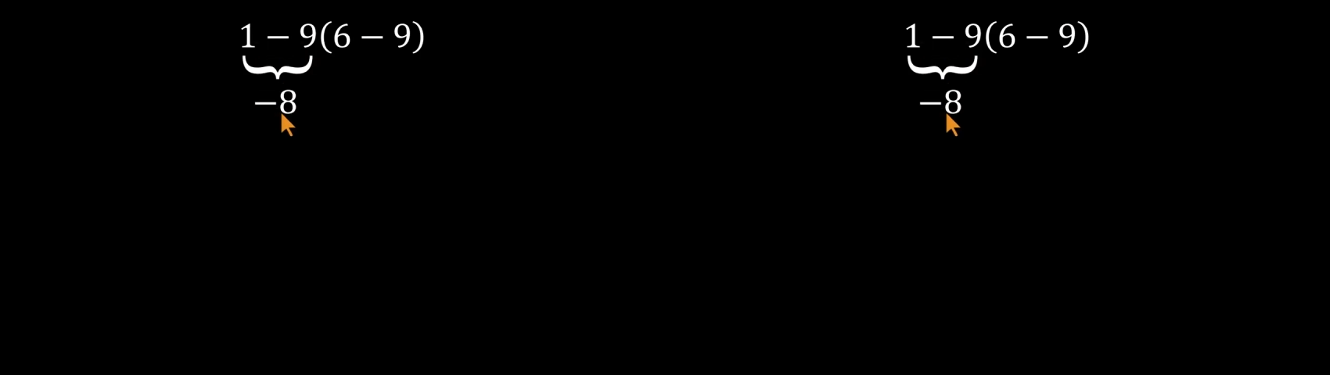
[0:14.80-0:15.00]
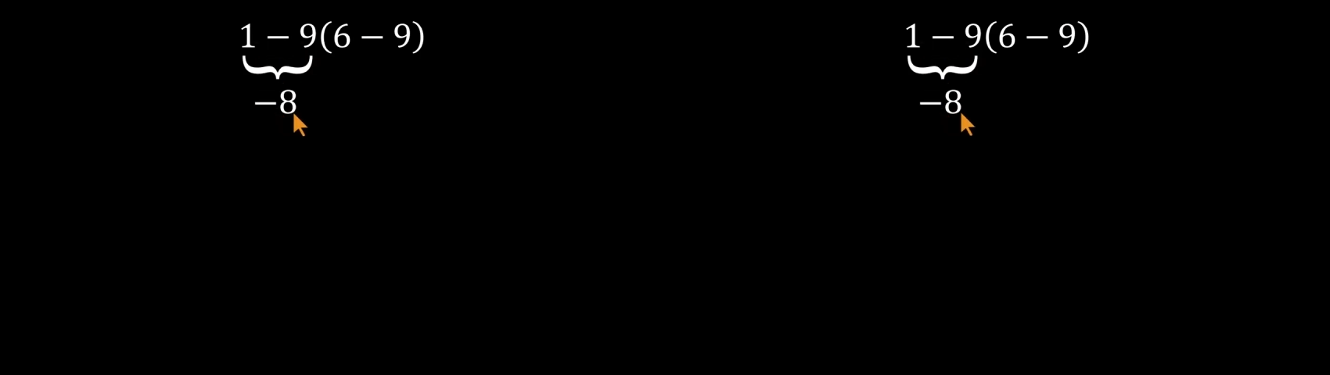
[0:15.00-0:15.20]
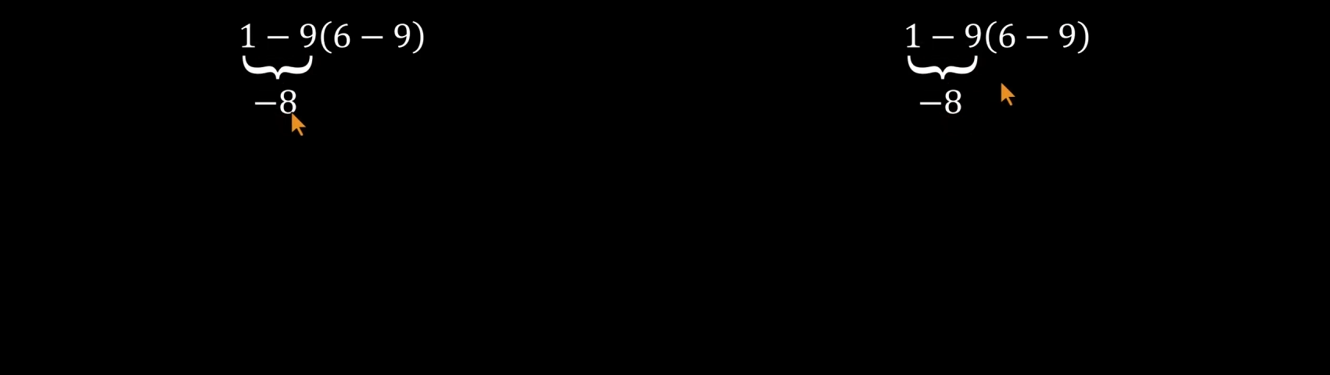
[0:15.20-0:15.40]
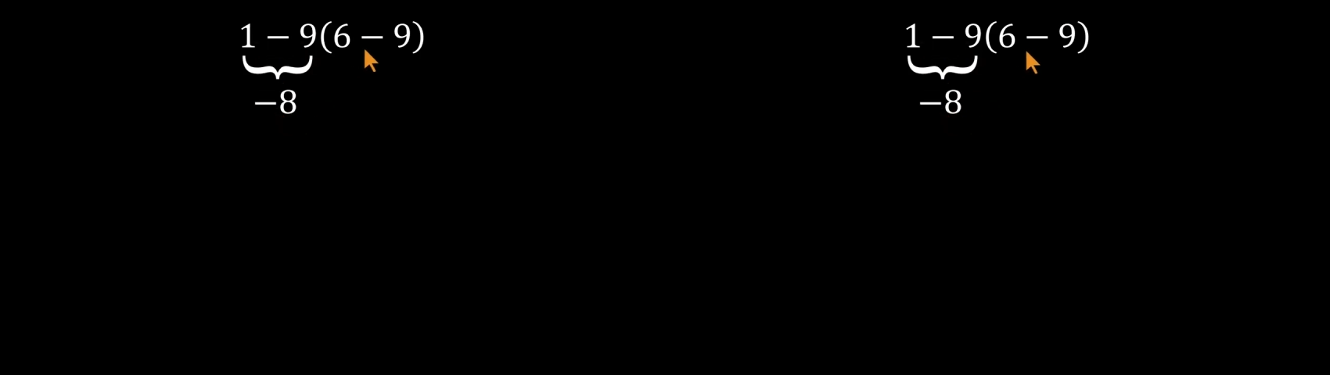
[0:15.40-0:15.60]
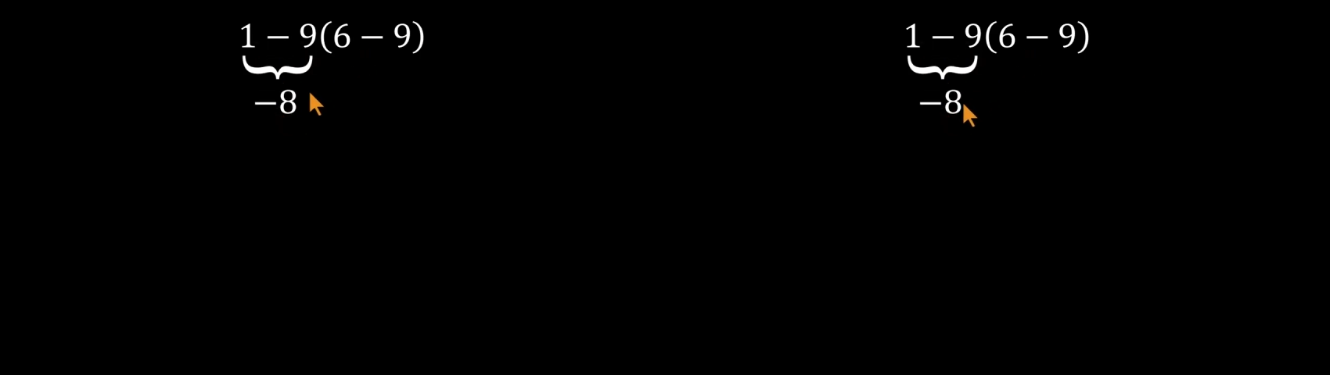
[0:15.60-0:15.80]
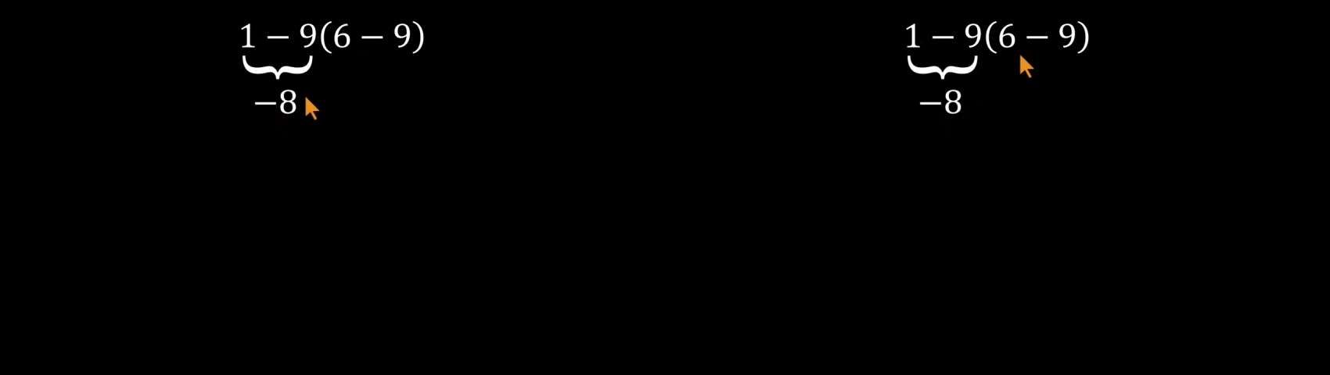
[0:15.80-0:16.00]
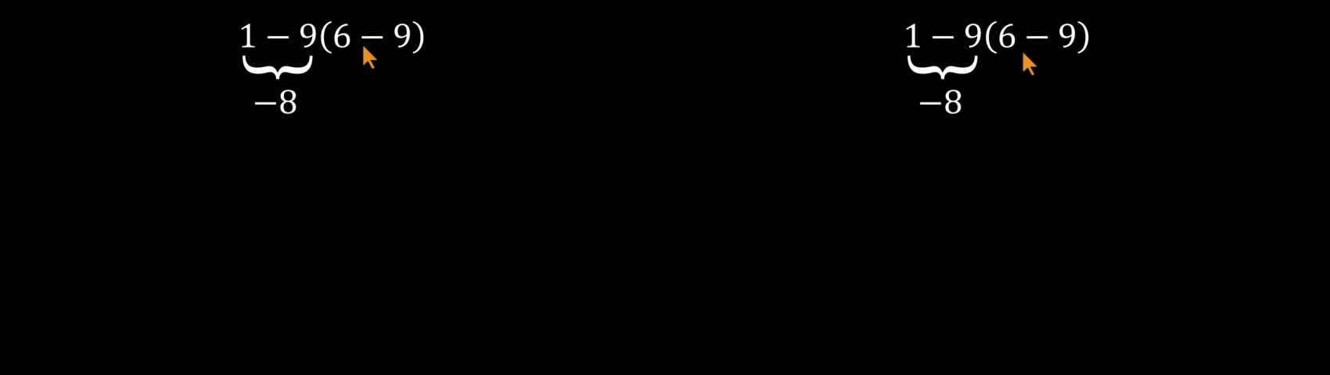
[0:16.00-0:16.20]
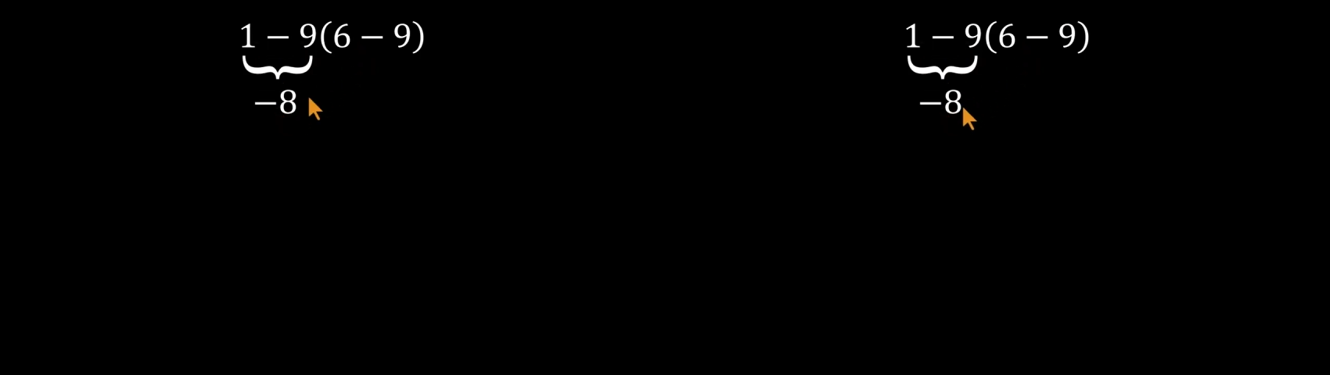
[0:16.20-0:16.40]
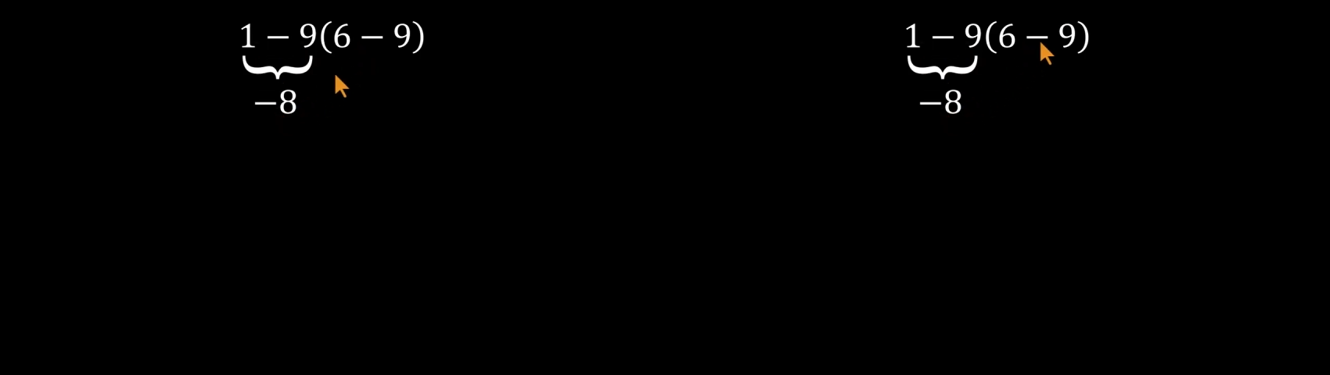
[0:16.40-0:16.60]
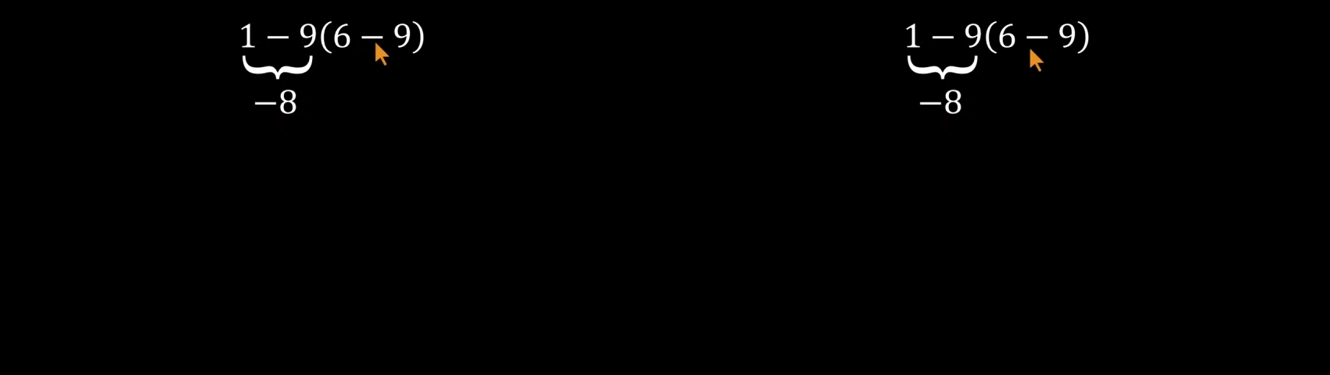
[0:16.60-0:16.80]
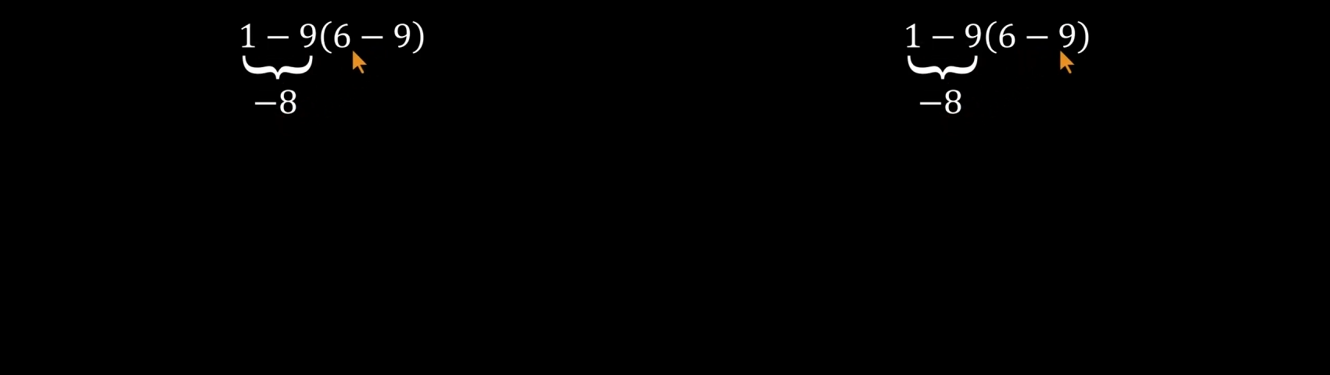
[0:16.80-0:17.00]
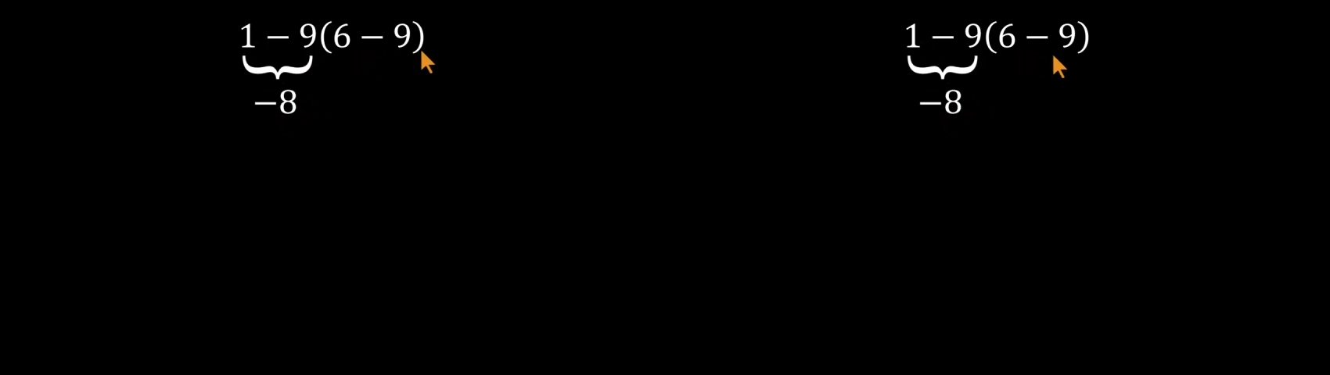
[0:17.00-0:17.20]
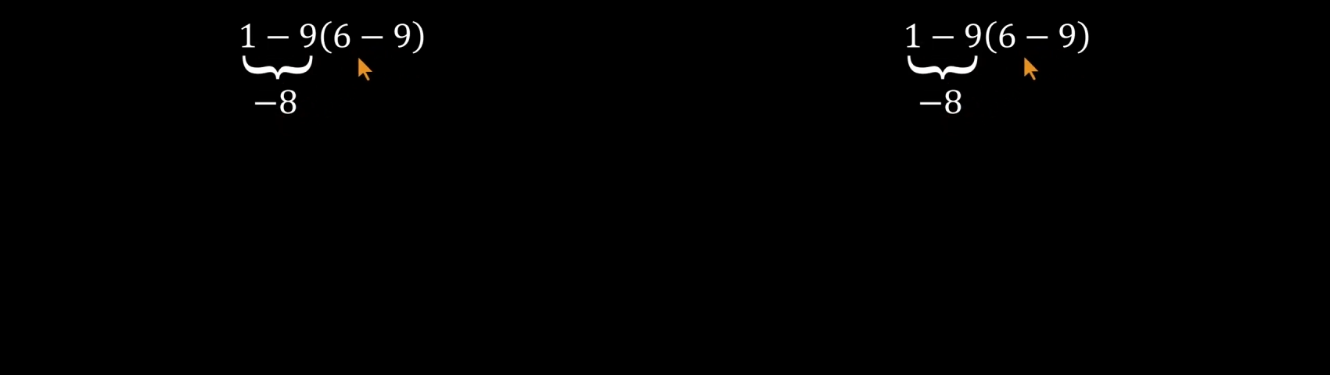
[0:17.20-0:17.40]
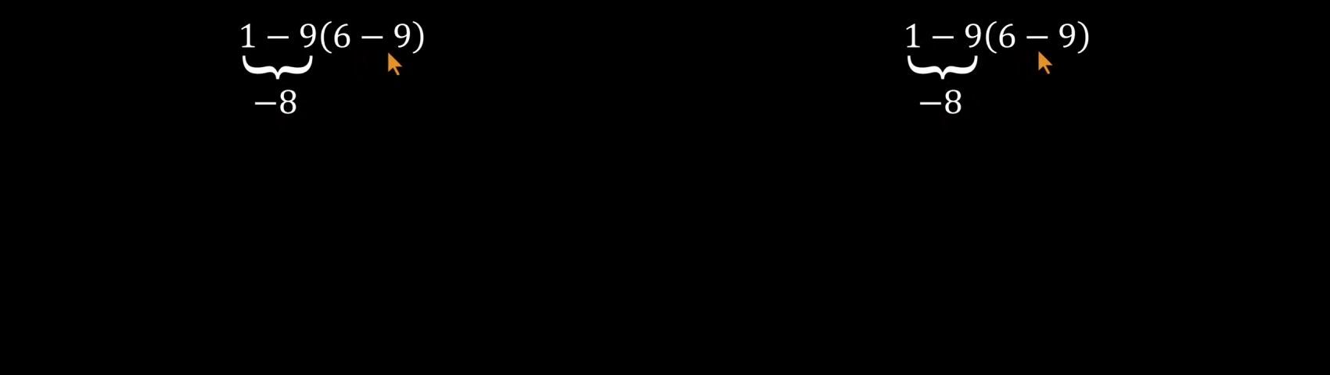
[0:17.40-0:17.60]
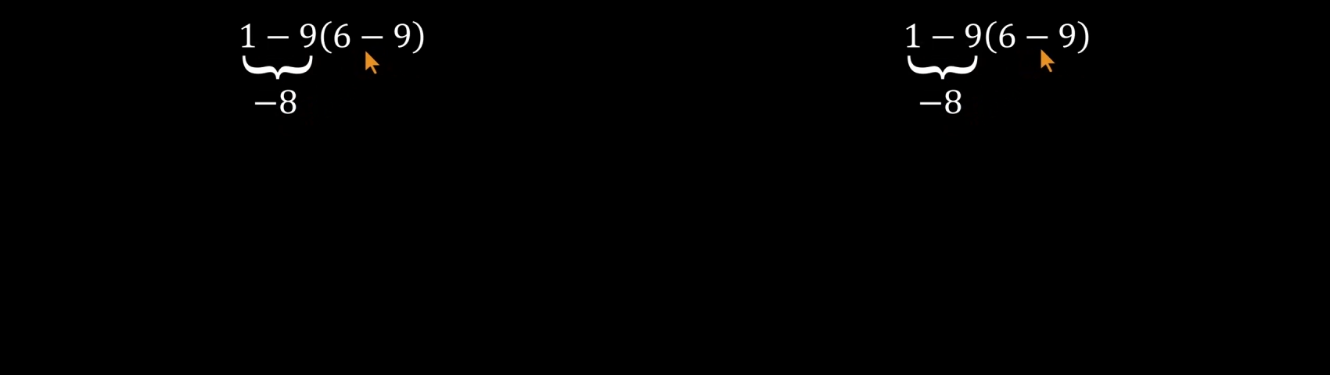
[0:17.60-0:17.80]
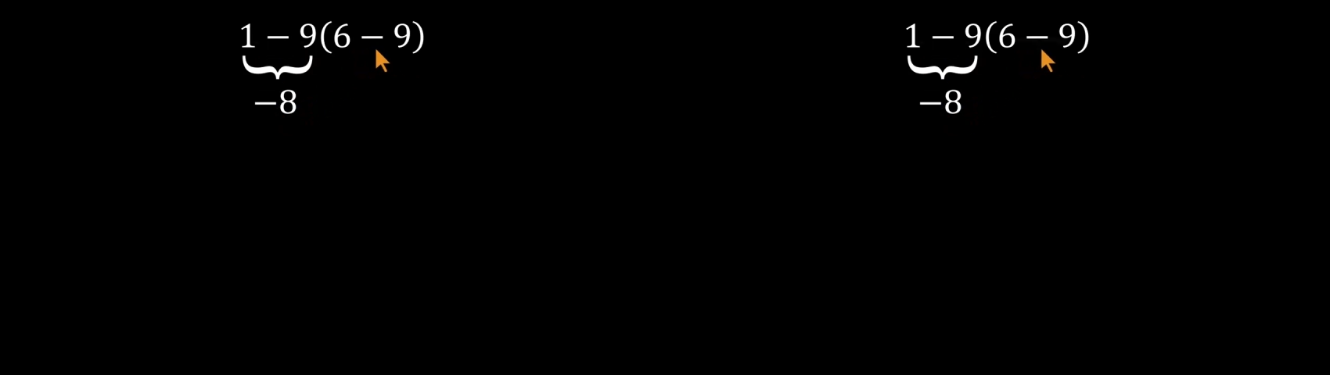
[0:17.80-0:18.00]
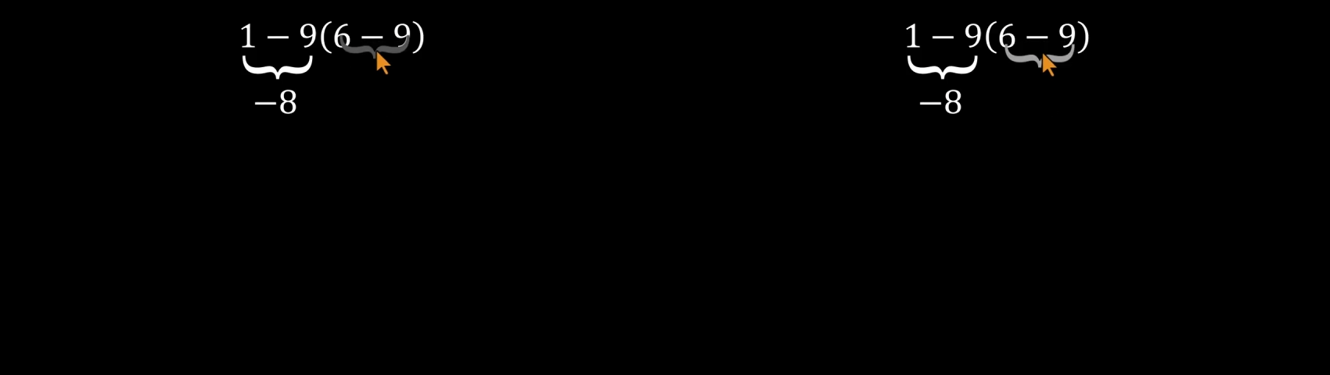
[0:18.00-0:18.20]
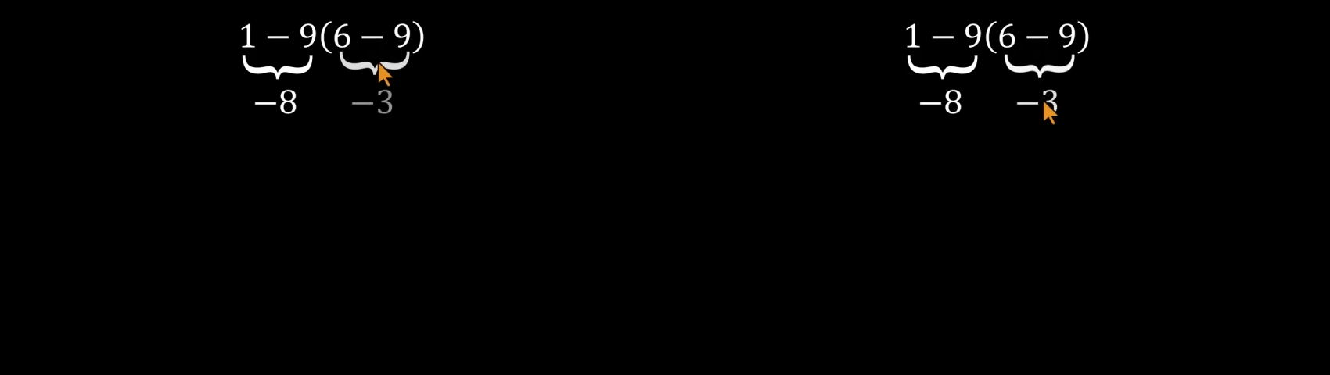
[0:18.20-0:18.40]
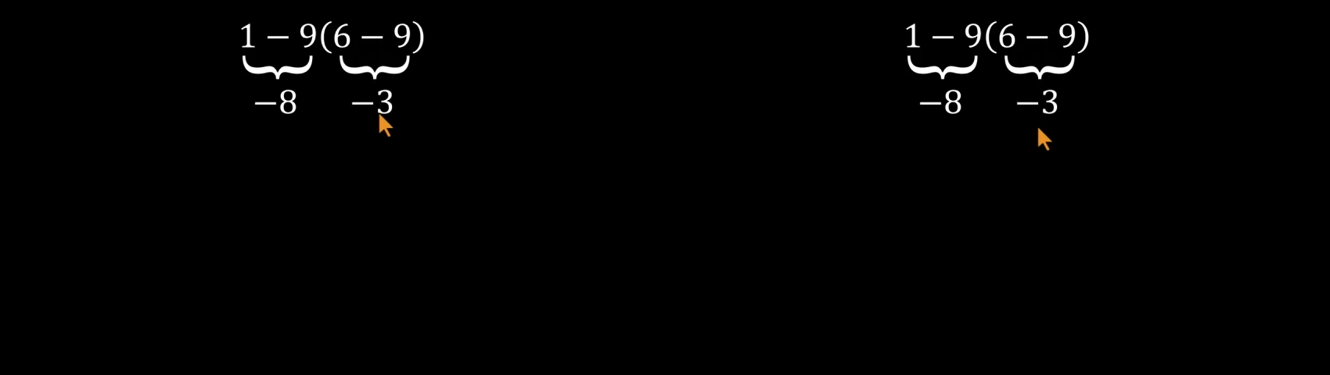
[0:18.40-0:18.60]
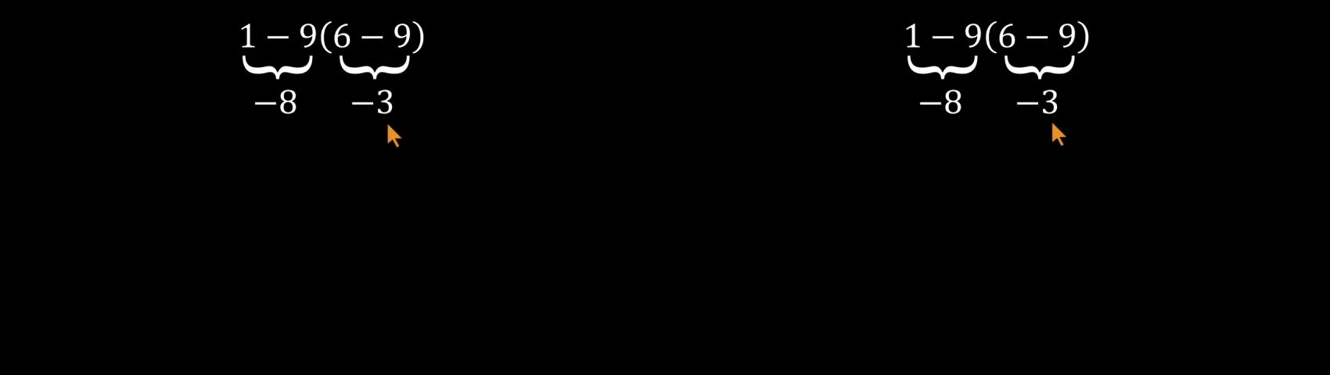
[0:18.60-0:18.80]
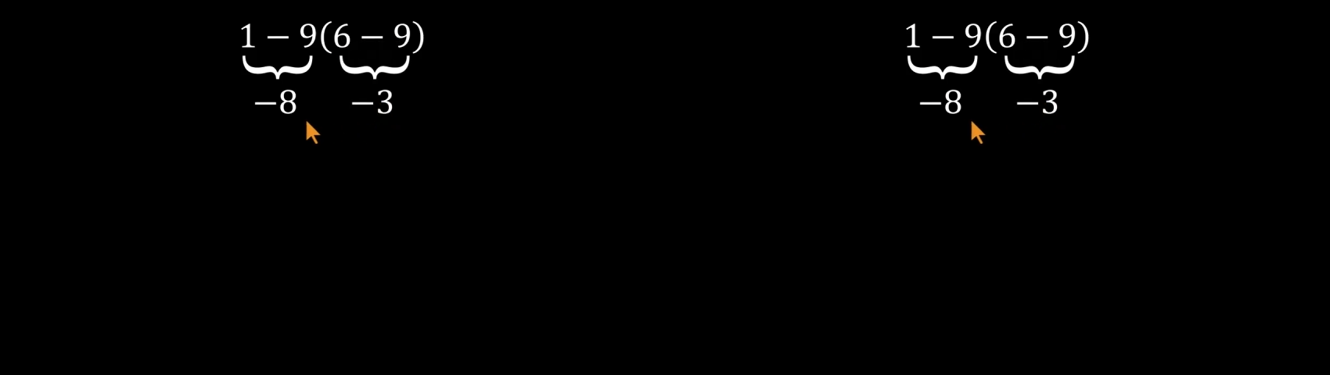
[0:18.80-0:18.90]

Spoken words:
Nobody's mouth can be seen.